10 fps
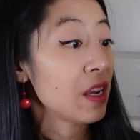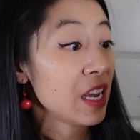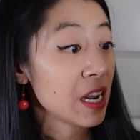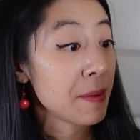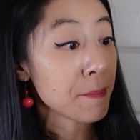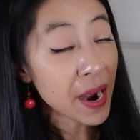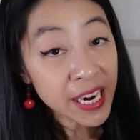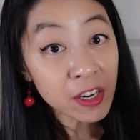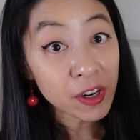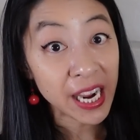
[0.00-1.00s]
in a
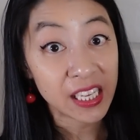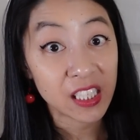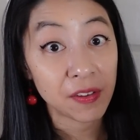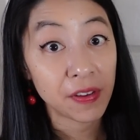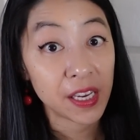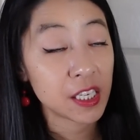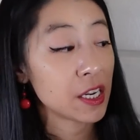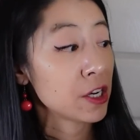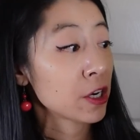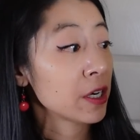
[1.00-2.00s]
minor case of it,
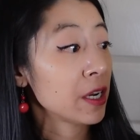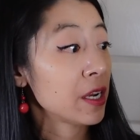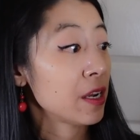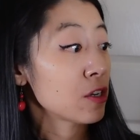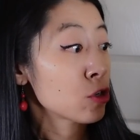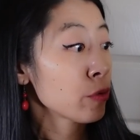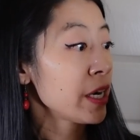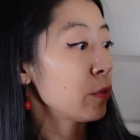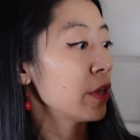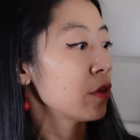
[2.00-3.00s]
you're gonna
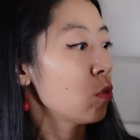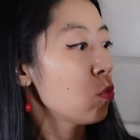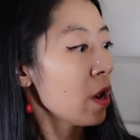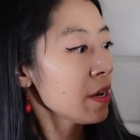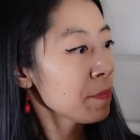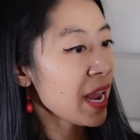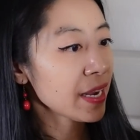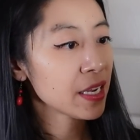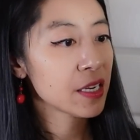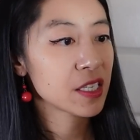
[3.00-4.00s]
treat with one
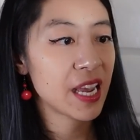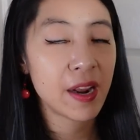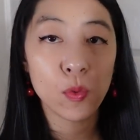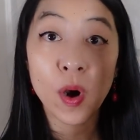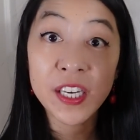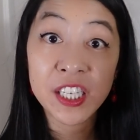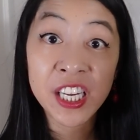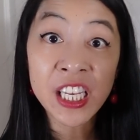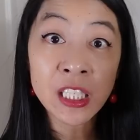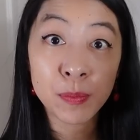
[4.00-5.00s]
packet and one
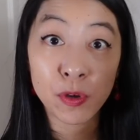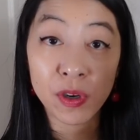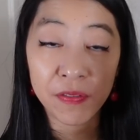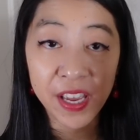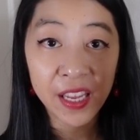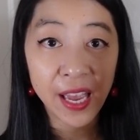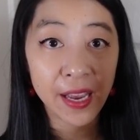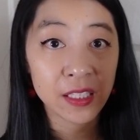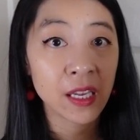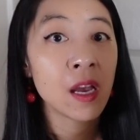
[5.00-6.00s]
teaspoon of
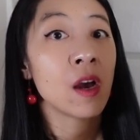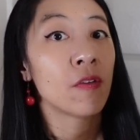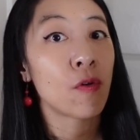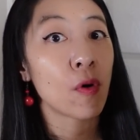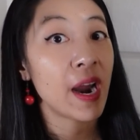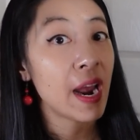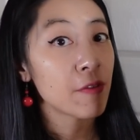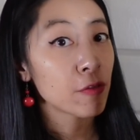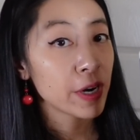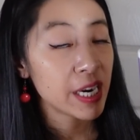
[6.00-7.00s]
Ich-X for
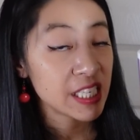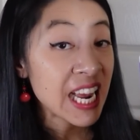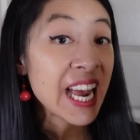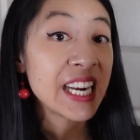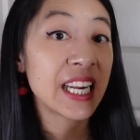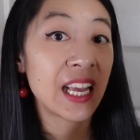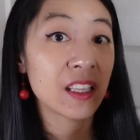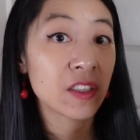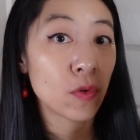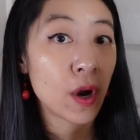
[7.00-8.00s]
every 10
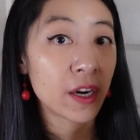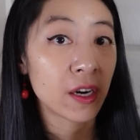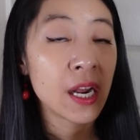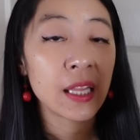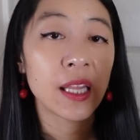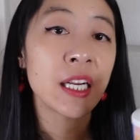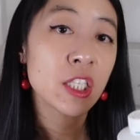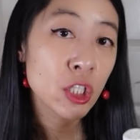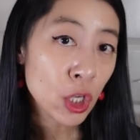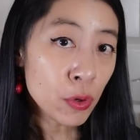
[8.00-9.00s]
gallons of water. Let
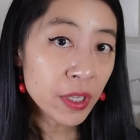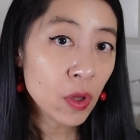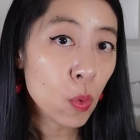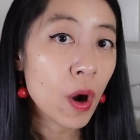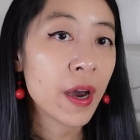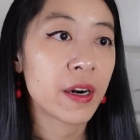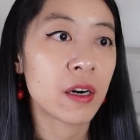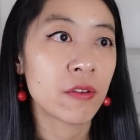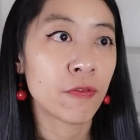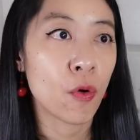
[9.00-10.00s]
it soak in the
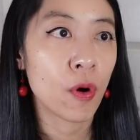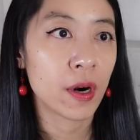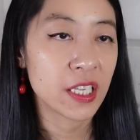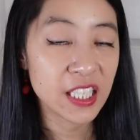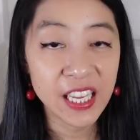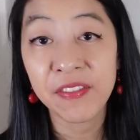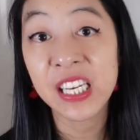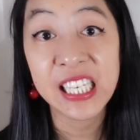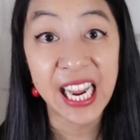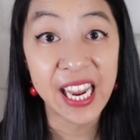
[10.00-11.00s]
water for
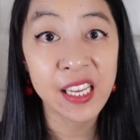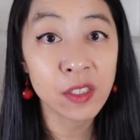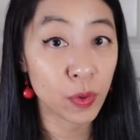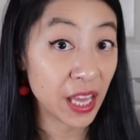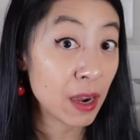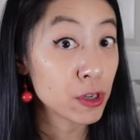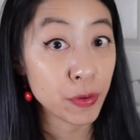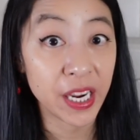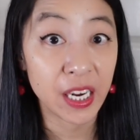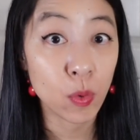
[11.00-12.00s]
seven days without
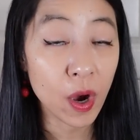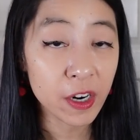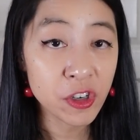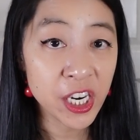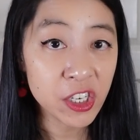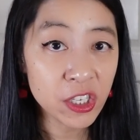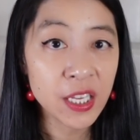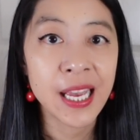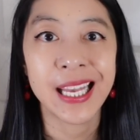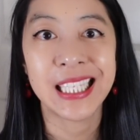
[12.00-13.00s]
doing any water
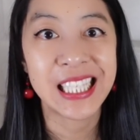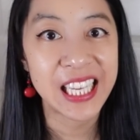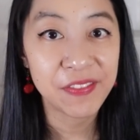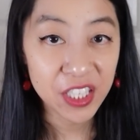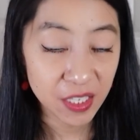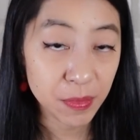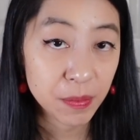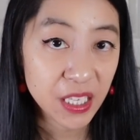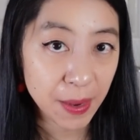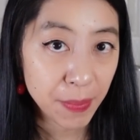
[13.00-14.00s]
changes and see if the
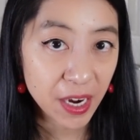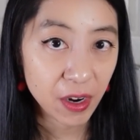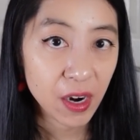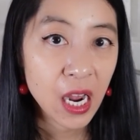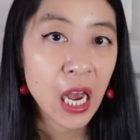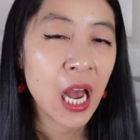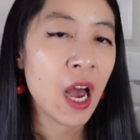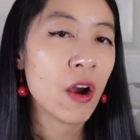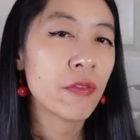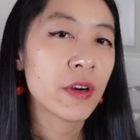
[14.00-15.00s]
symptoms get better.
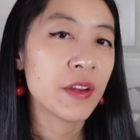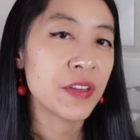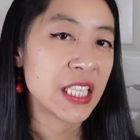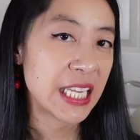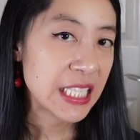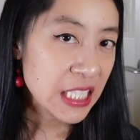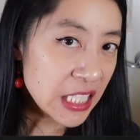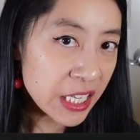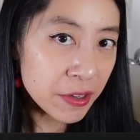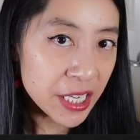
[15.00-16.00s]
However, if it's a
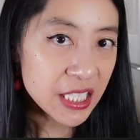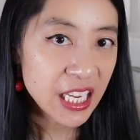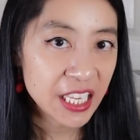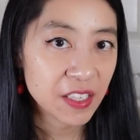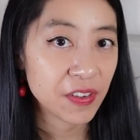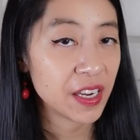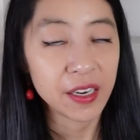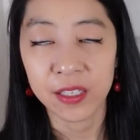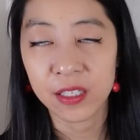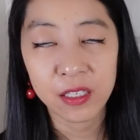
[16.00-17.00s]
serious case of it
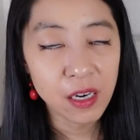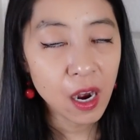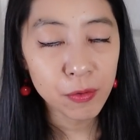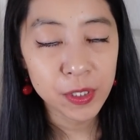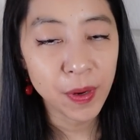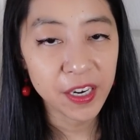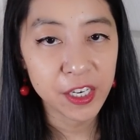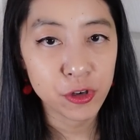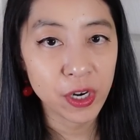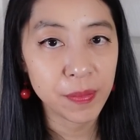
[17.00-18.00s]
and it's not
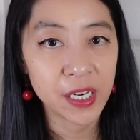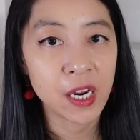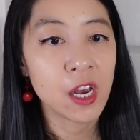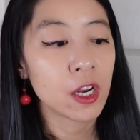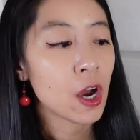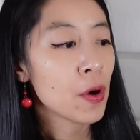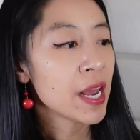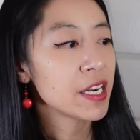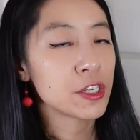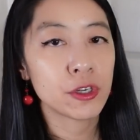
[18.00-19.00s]
responding to treatment, go
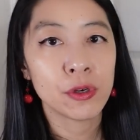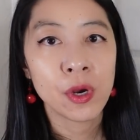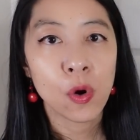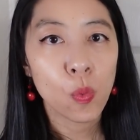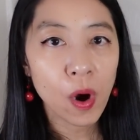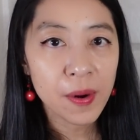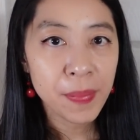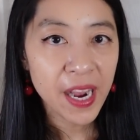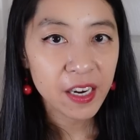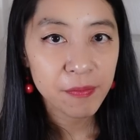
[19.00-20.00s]
ahead and do
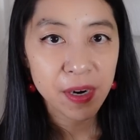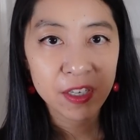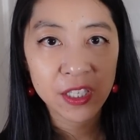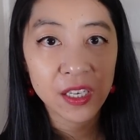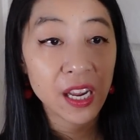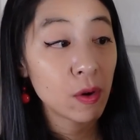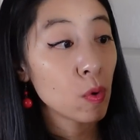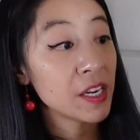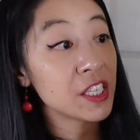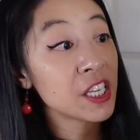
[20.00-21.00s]
one packet of Maracyn and
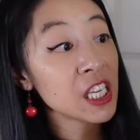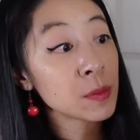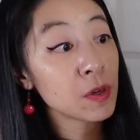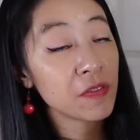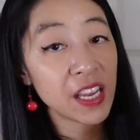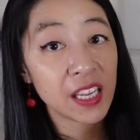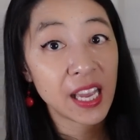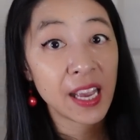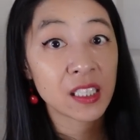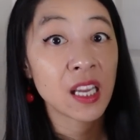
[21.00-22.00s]
one teaspoon of
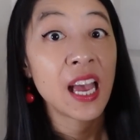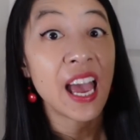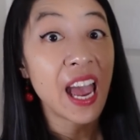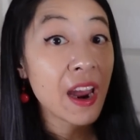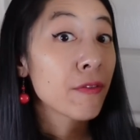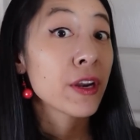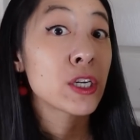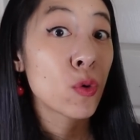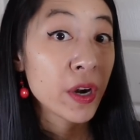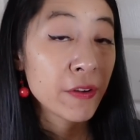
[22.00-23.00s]
Ich-X
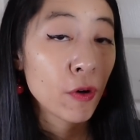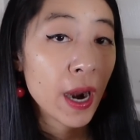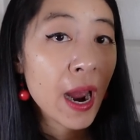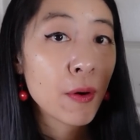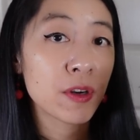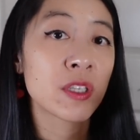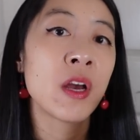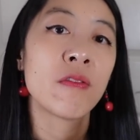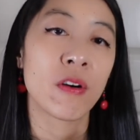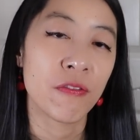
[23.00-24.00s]
every 24 hours
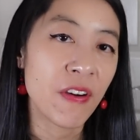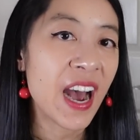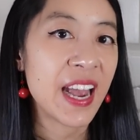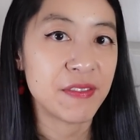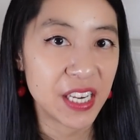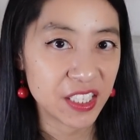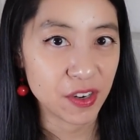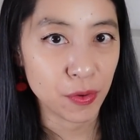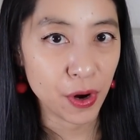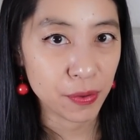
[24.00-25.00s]
for five days
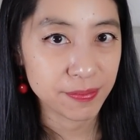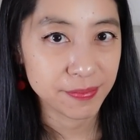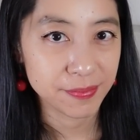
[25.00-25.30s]
in a row.